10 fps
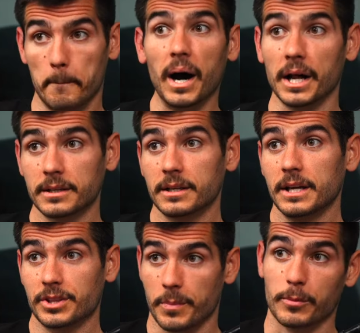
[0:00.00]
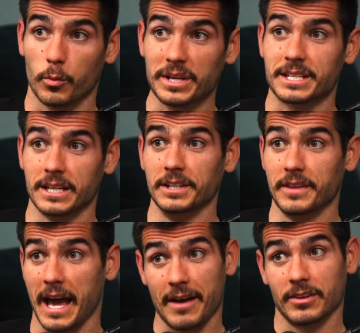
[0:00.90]
But the people we see
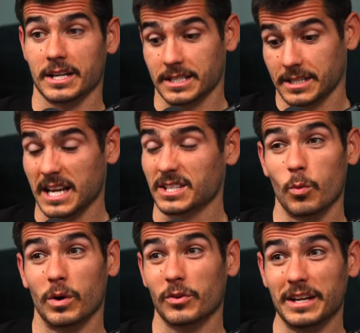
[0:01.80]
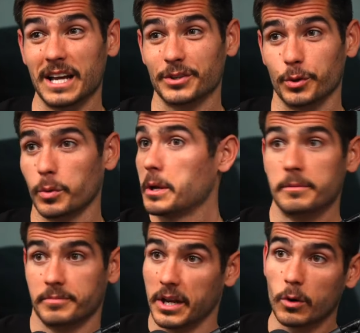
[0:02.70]
that have a lot of success, what do they not do?
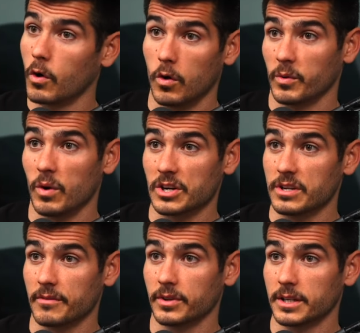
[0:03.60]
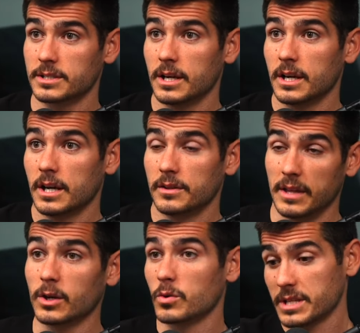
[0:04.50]
They don't go home and watch Netflix.
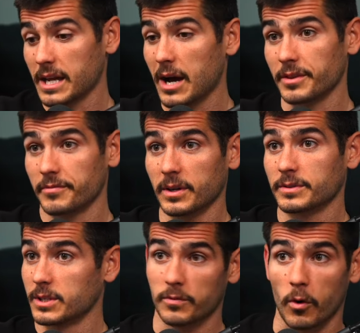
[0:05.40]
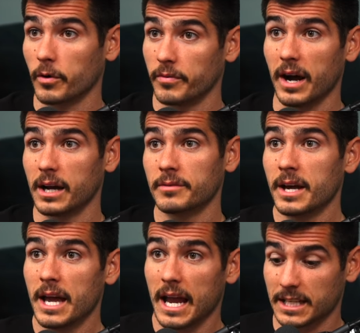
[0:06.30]
They go stay out in the field until four or five.
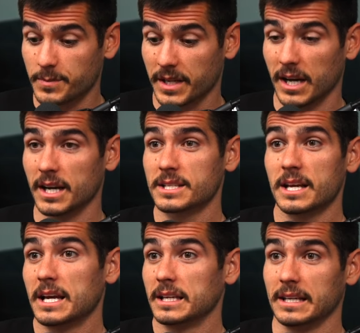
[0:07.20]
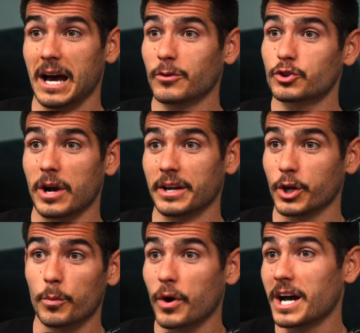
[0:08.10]
And it's because now they're trying to
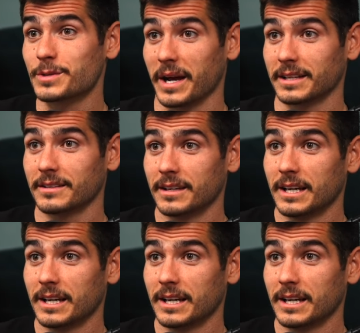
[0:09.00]
go prospect.